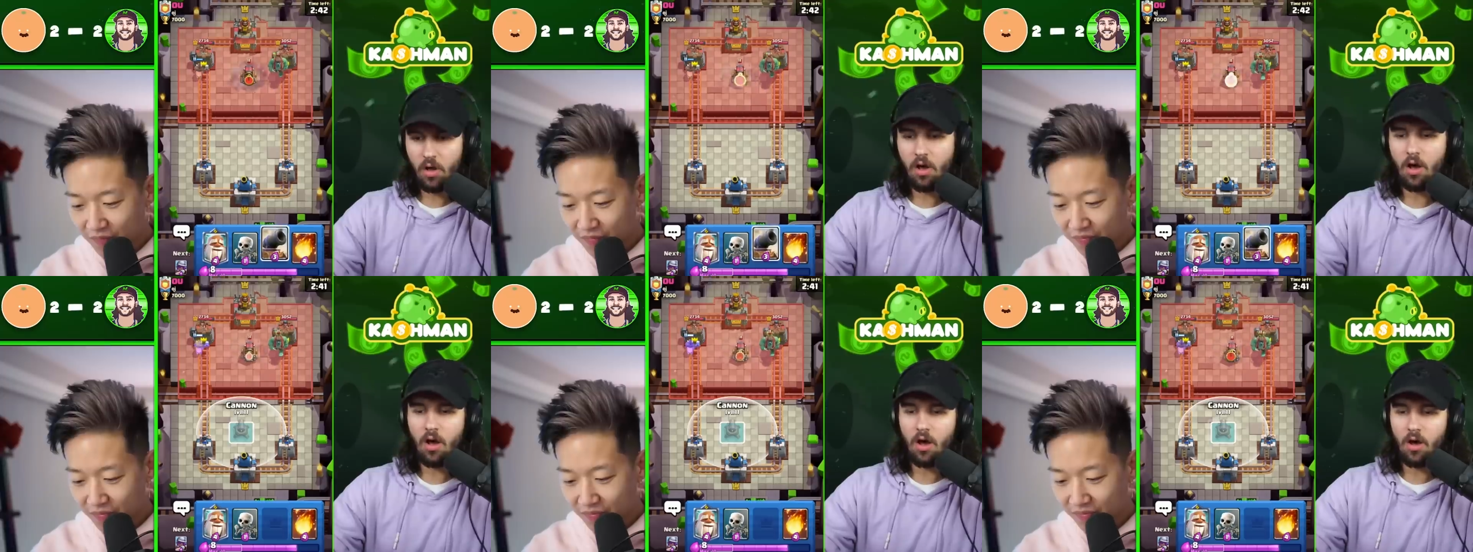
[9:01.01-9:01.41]

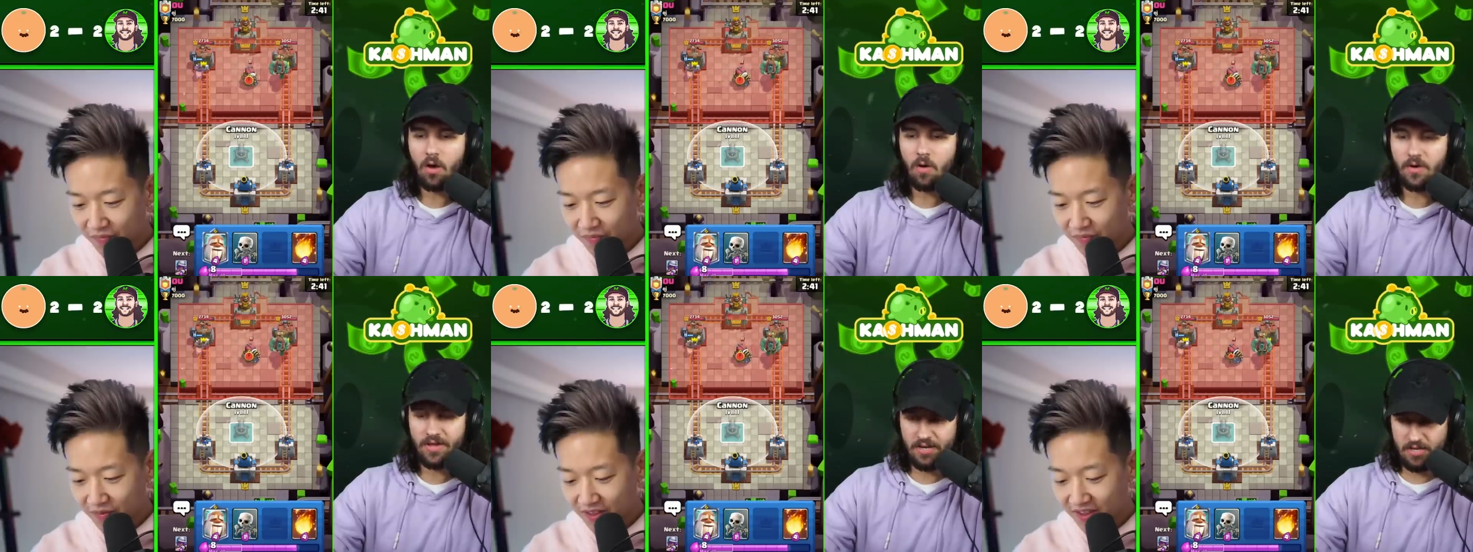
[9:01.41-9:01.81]

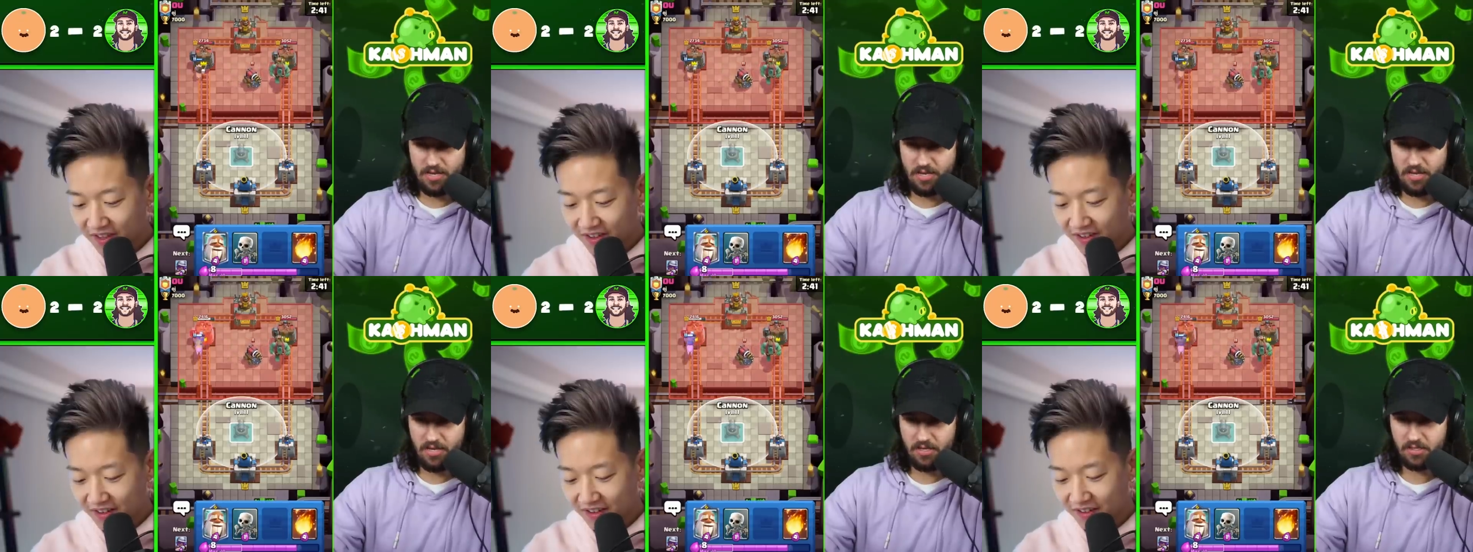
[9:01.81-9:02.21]
Speaker 1: Oh, it
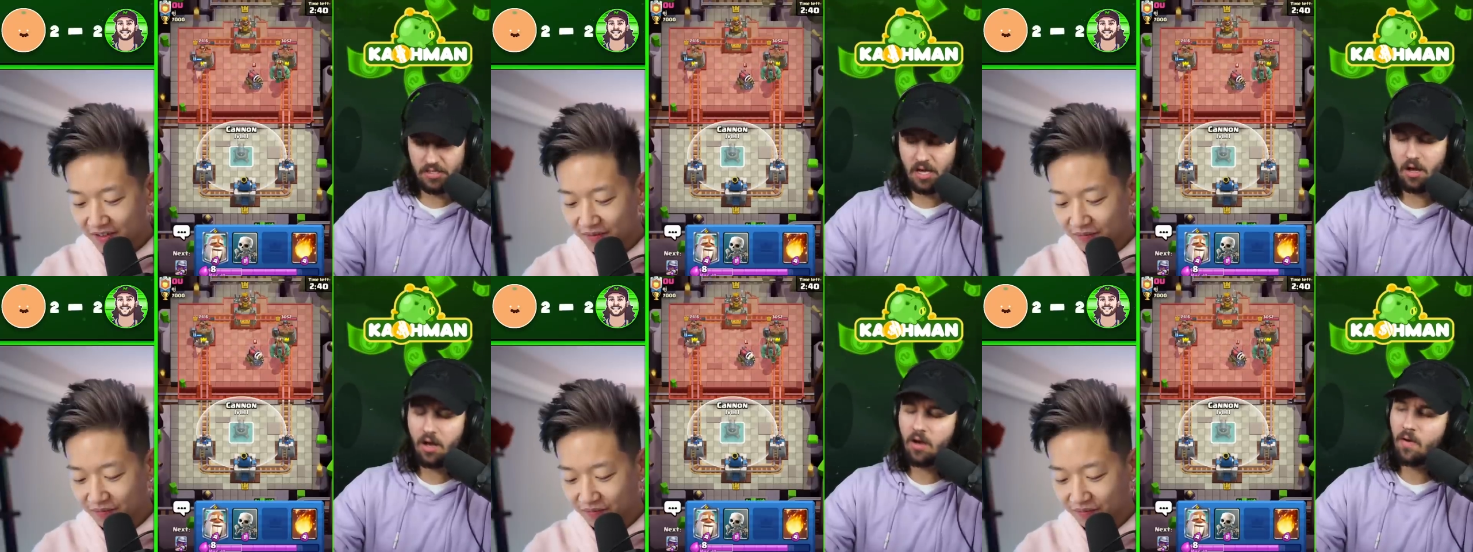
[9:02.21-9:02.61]

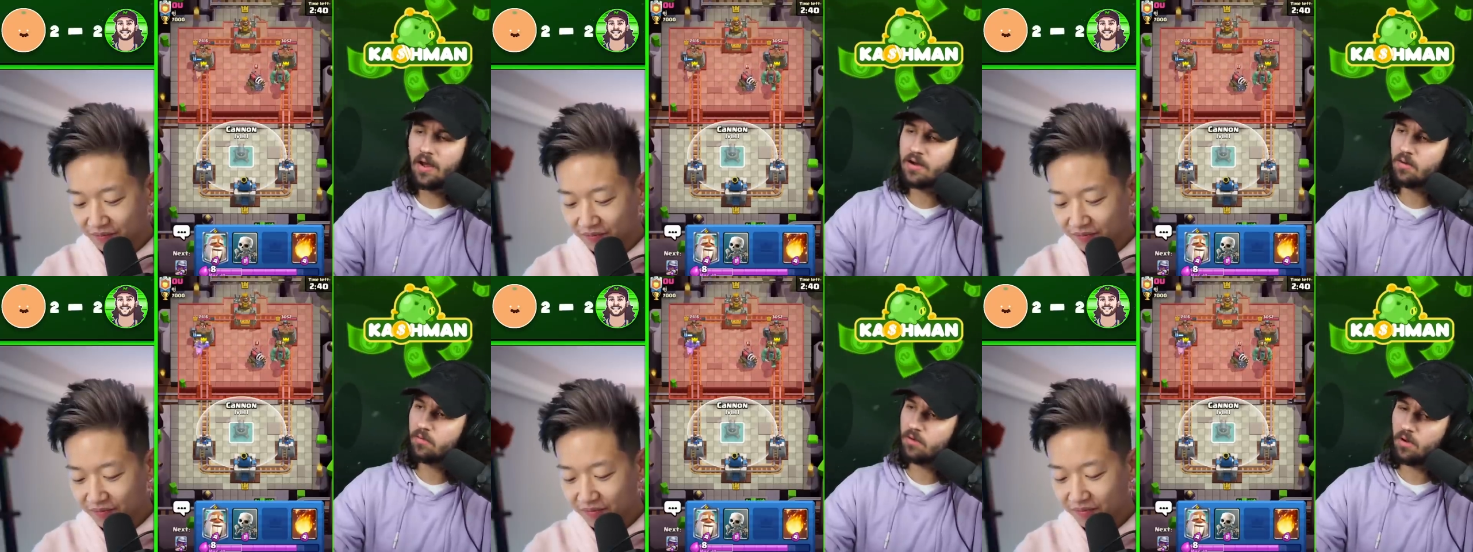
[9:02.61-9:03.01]
is. Oh,
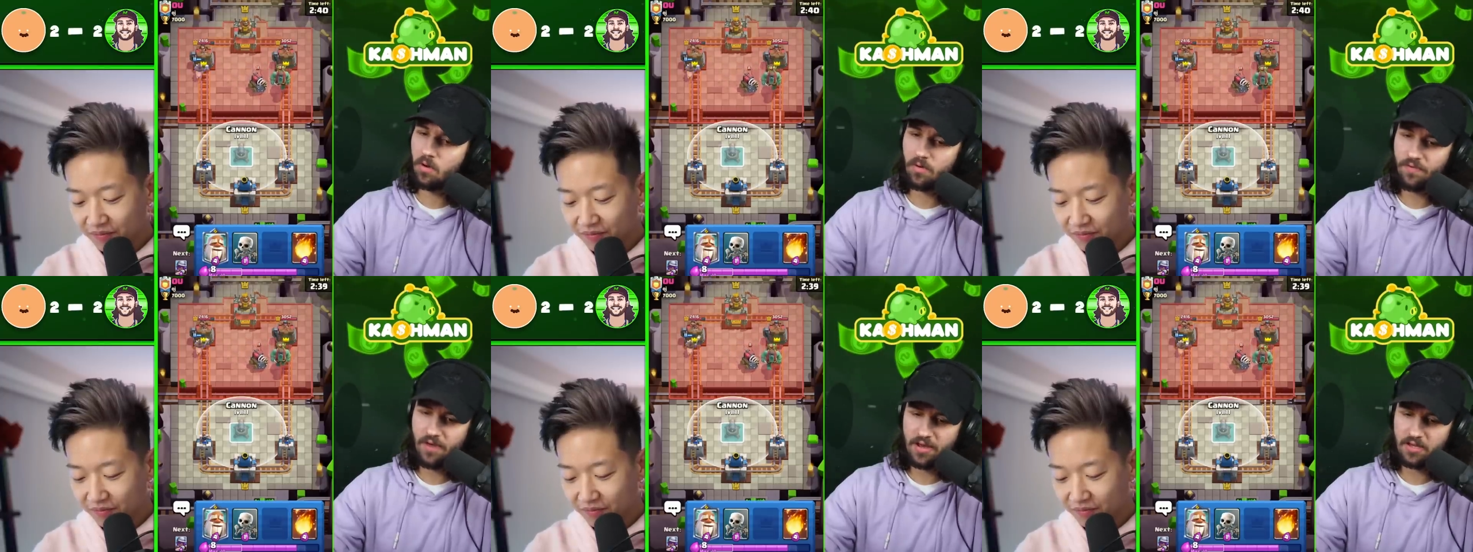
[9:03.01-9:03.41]
I don't
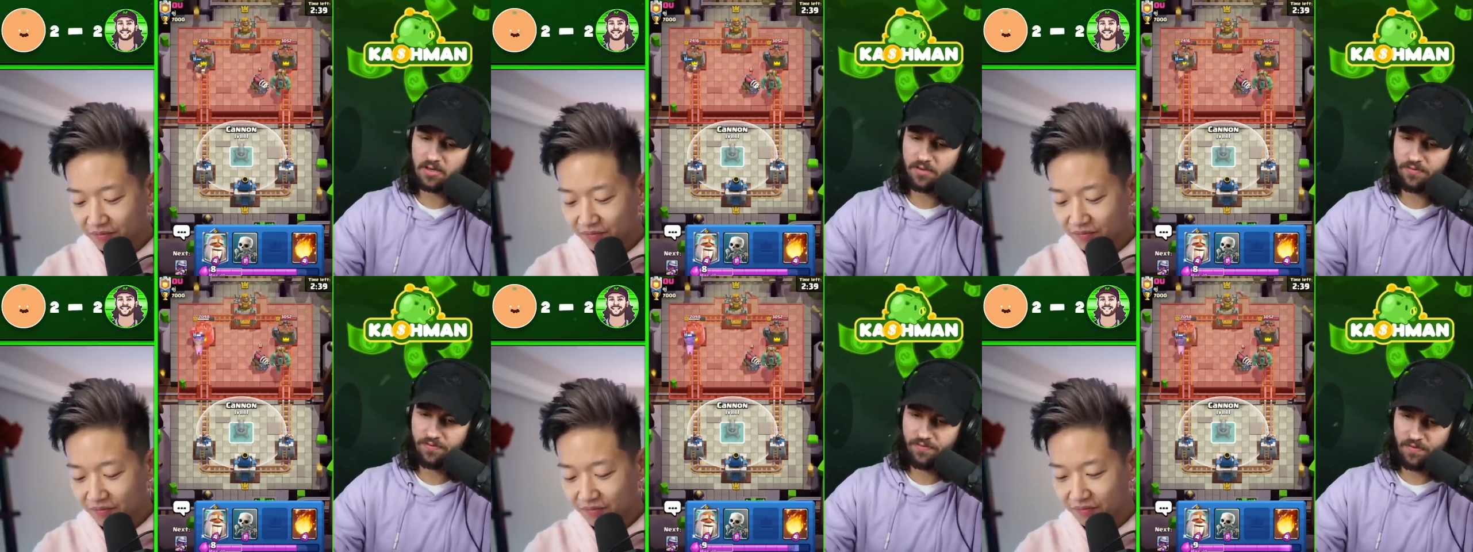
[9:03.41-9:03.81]
know if I
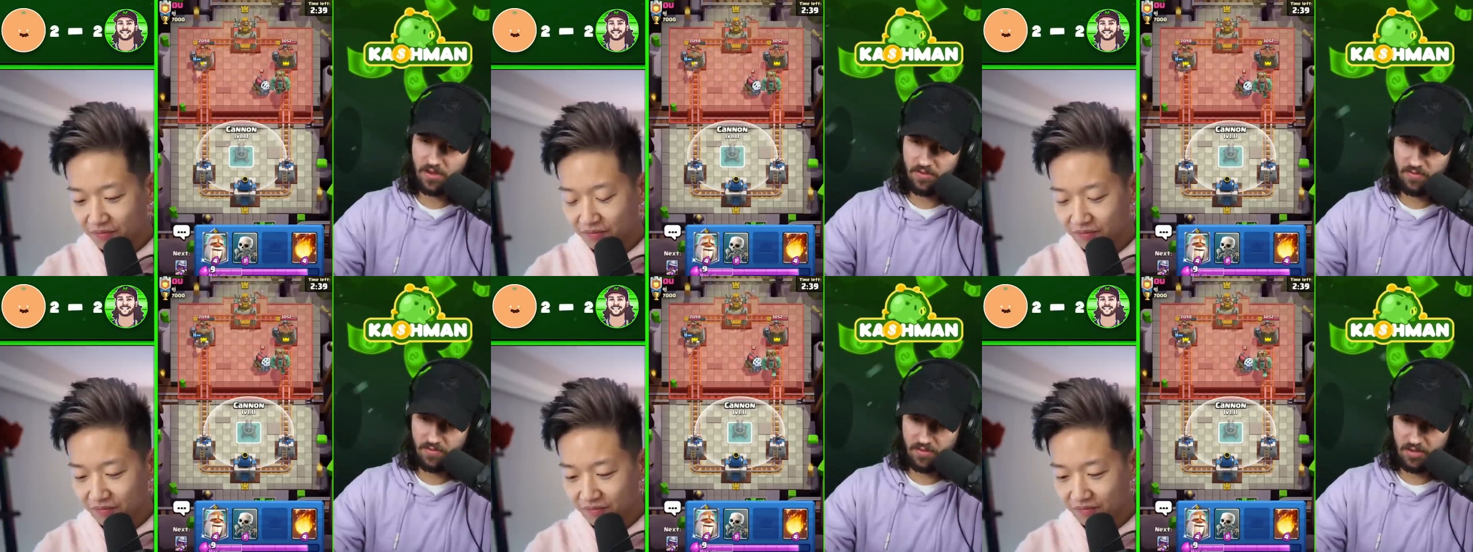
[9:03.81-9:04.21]
can
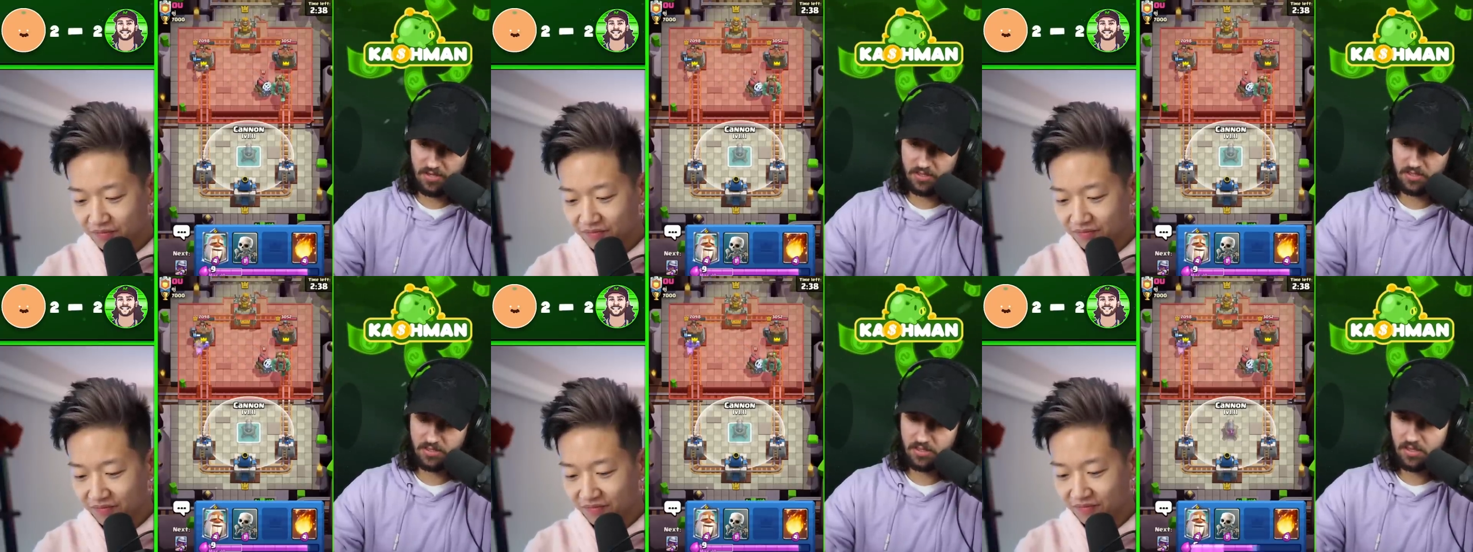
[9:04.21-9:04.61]
defend
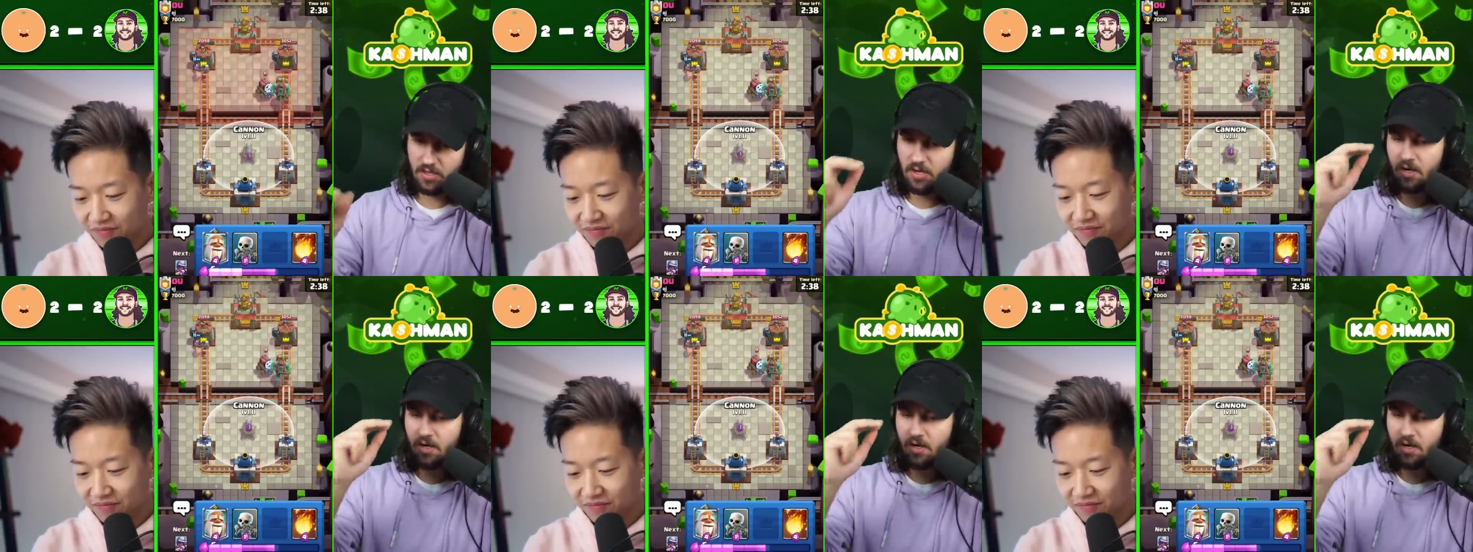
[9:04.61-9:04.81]
this.